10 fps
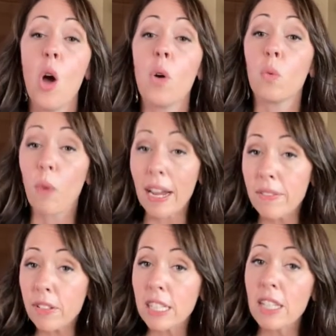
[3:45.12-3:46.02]

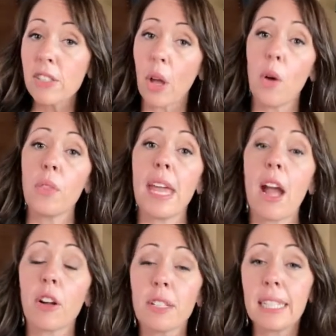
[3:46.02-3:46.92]
Rightfully so,
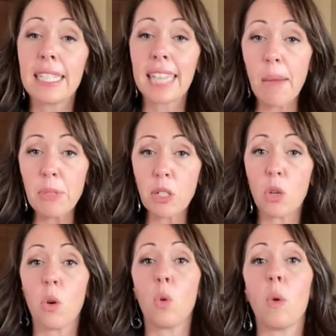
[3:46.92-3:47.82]
they are
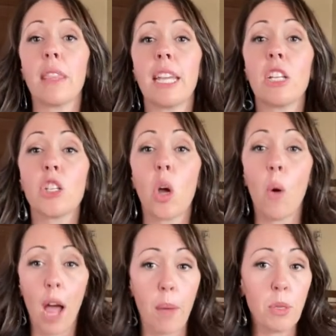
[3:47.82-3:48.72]
skeptical when they show
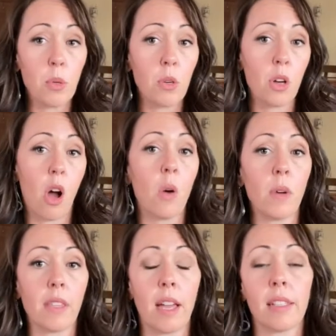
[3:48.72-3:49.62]
up to a call
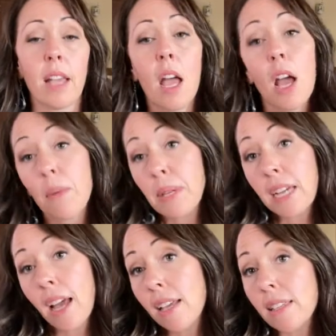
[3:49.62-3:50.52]
with us
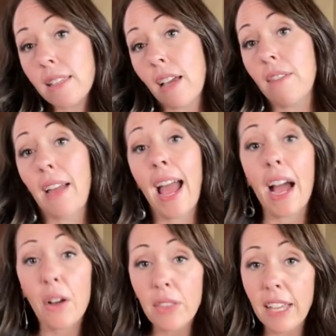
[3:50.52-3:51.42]
because of
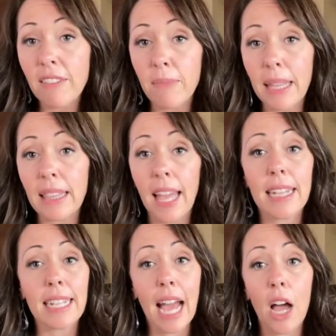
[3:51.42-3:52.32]
how they've been
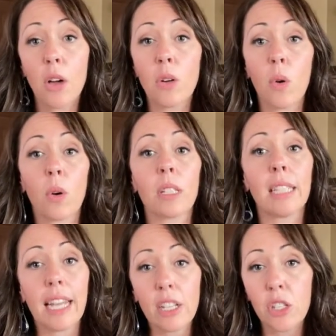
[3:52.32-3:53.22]
let down or
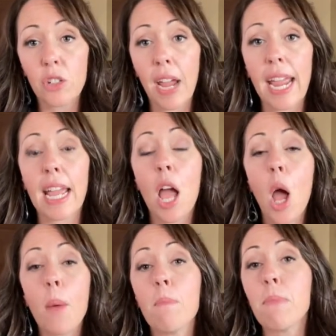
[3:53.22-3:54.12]
led astray
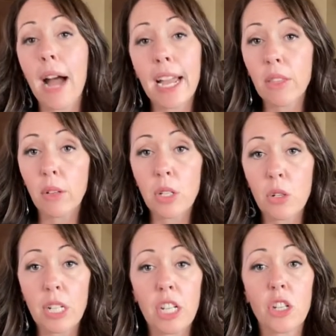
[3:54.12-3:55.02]
by the
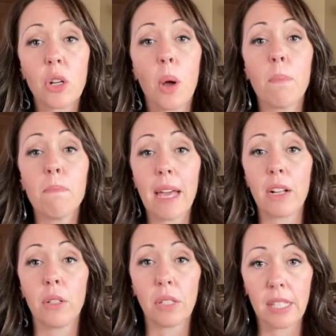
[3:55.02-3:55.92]
traditional
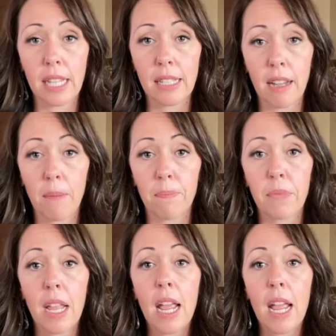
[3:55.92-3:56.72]
medical system.